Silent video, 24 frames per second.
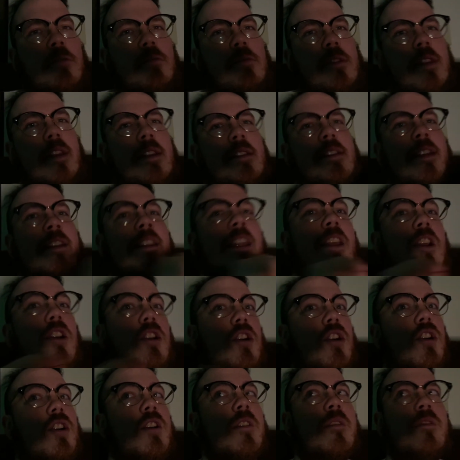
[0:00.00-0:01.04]
with this, and they
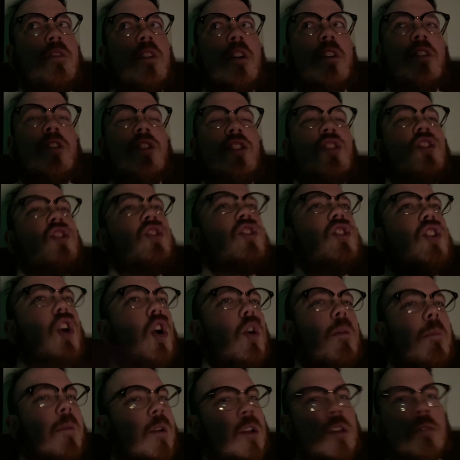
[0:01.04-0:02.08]
could have done
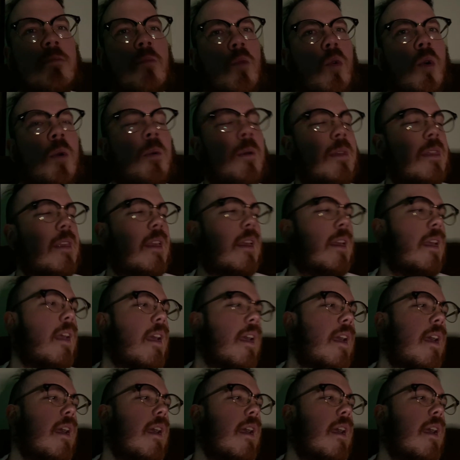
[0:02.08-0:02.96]
so much more with it,